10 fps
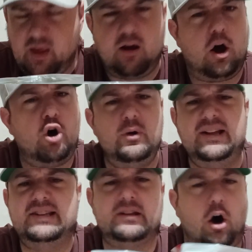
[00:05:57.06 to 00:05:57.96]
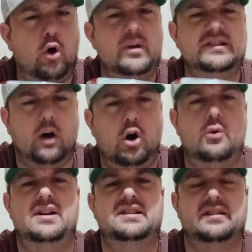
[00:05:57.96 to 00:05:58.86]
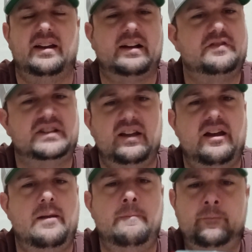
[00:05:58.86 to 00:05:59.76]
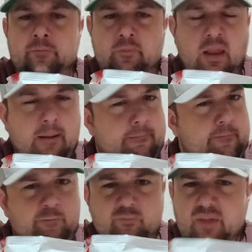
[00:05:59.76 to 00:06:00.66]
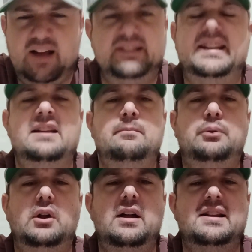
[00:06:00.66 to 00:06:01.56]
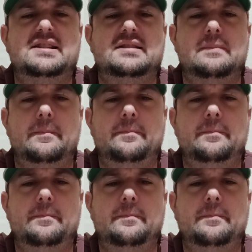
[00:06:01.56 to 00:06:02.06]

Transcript: Always, always, always, like I've said, 10 plus,